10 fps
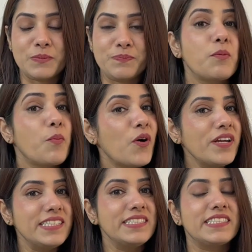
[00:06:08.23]
The
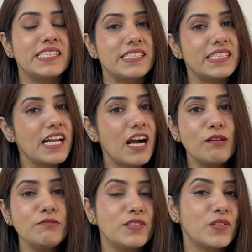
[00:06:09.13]
boy is sitting
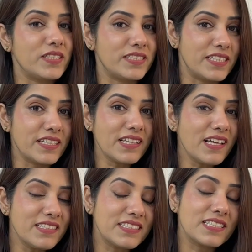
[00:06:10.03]
outside the
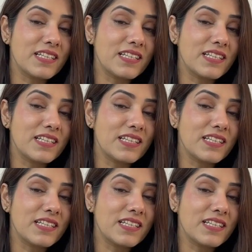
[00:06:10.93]
class.